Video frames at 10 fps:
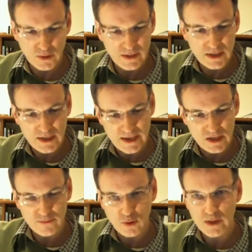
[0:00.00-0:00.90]
In this case,
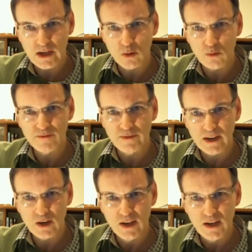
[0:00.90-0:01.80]
you've already got one
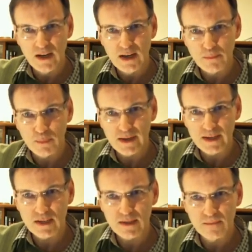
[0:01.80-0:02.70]
finger in
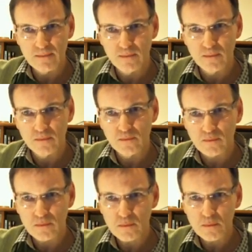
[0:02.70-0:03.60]
place
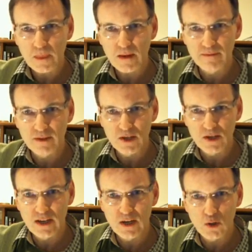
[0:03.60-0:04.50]
for the
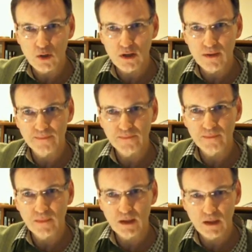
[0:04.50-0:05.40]
C chord
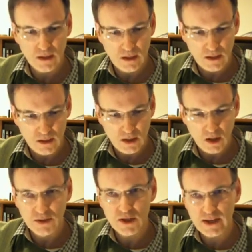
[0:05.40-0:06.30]

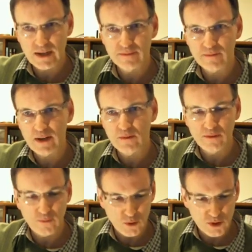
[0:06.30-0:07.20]
on the 2nd fret of the
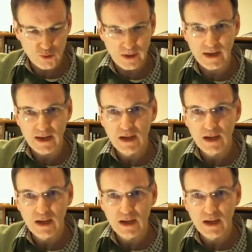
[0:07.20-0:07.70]
4th string.